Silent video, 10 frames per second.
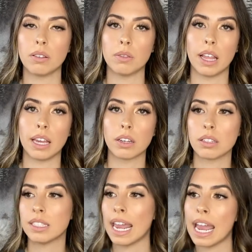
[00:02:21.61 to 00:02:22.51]
like
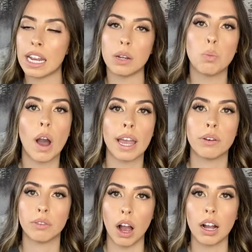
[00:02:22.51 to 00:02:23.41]
tan and white
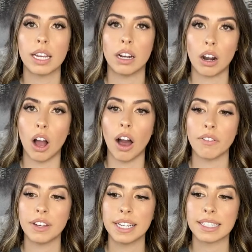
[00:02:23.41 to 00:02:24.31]
rug in our
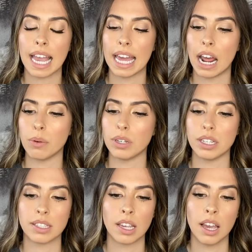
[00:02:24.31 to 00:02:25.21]
office, and I was